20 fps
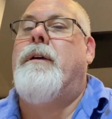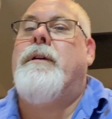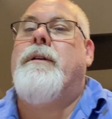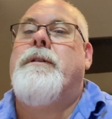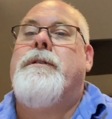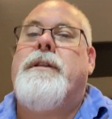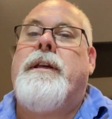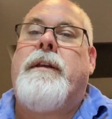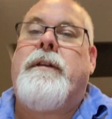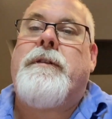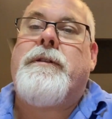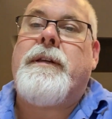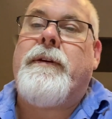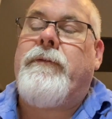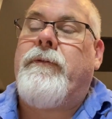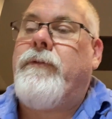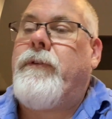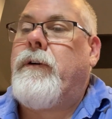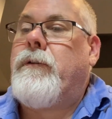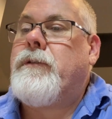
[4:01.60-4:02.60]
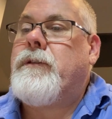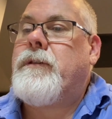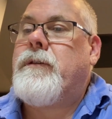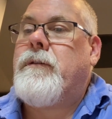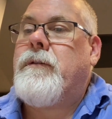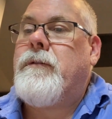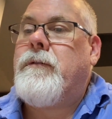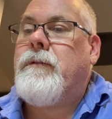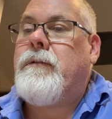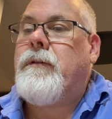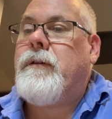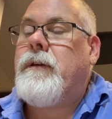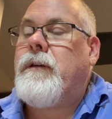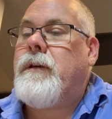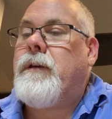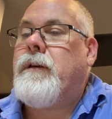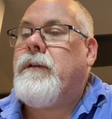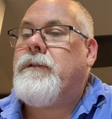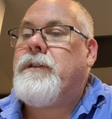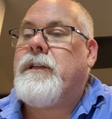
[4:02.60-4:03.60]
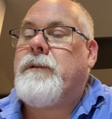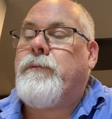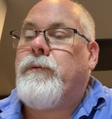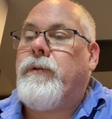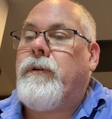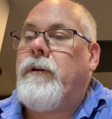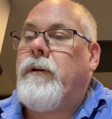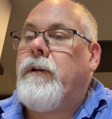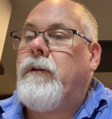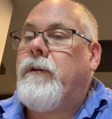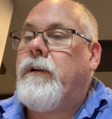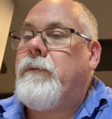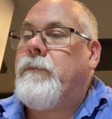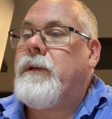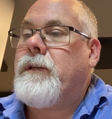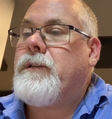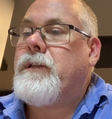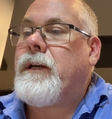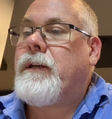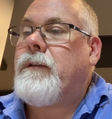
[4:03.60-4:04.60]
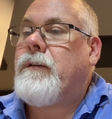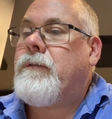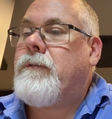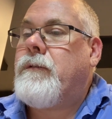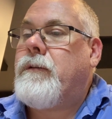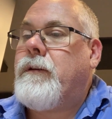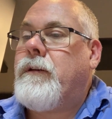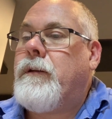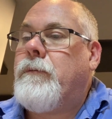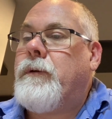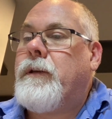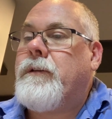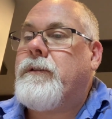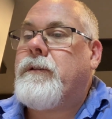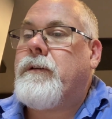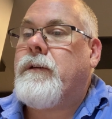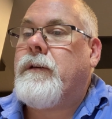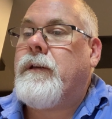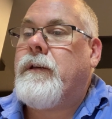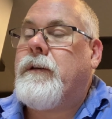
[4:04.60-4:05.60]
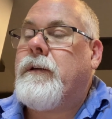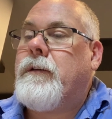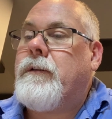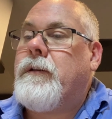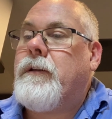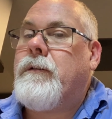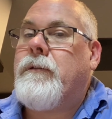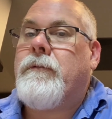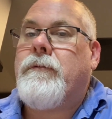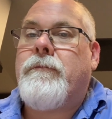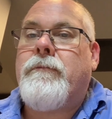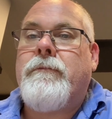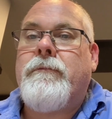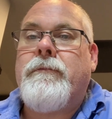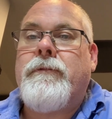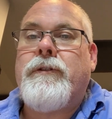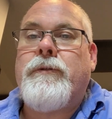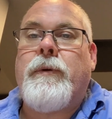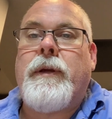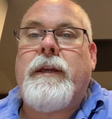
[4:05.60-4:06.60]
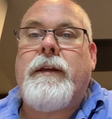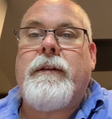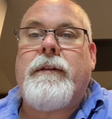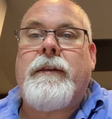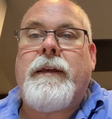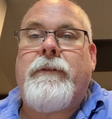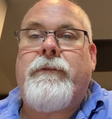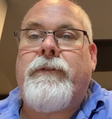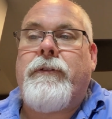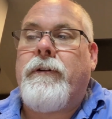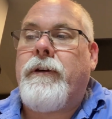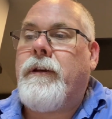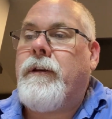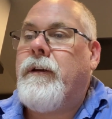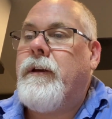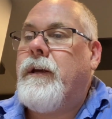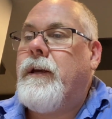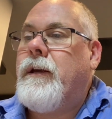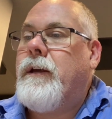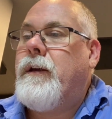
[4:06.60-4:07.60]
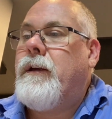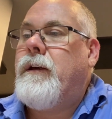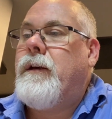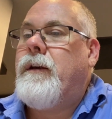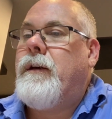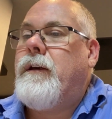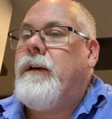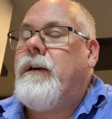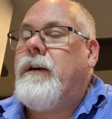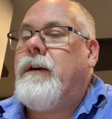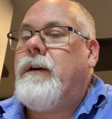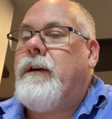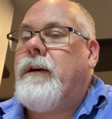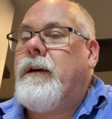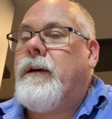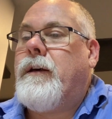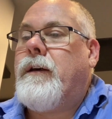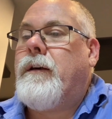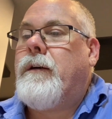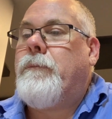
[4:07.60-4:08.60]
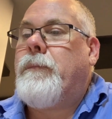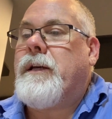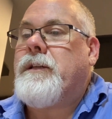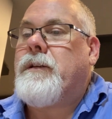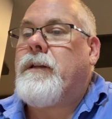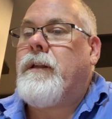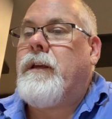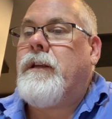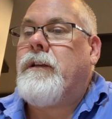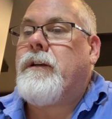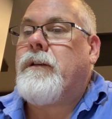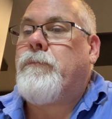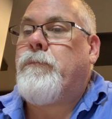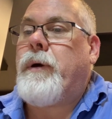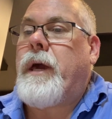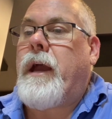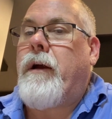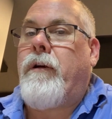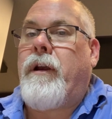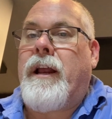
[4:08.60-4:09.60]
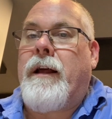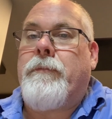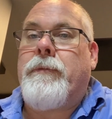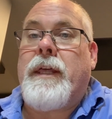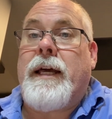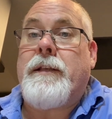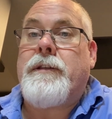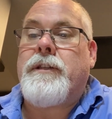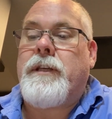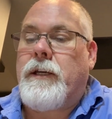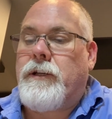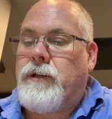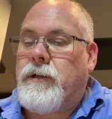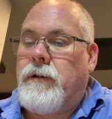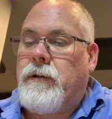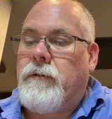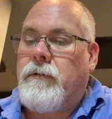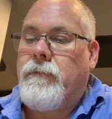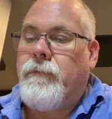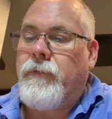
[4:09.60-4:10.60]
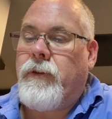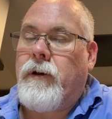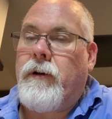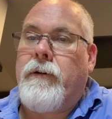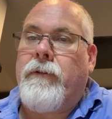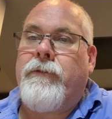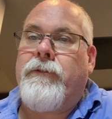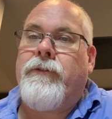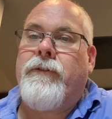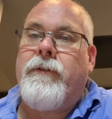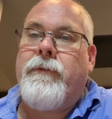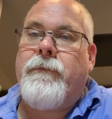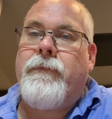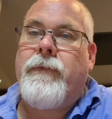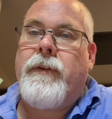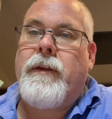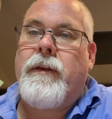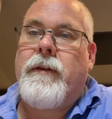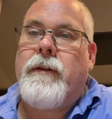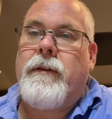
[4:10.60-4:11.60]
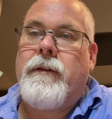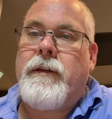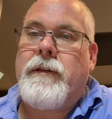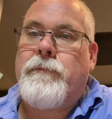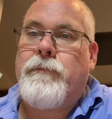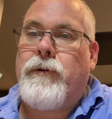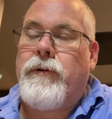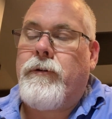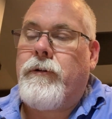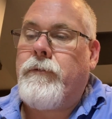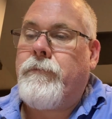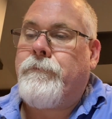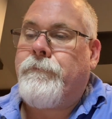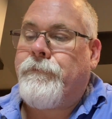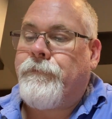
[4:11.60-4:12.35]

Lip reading: set at 7 volts, 6.99 to be exact, only because I didn't tweak it that fine. Basically just powering up that section of this board,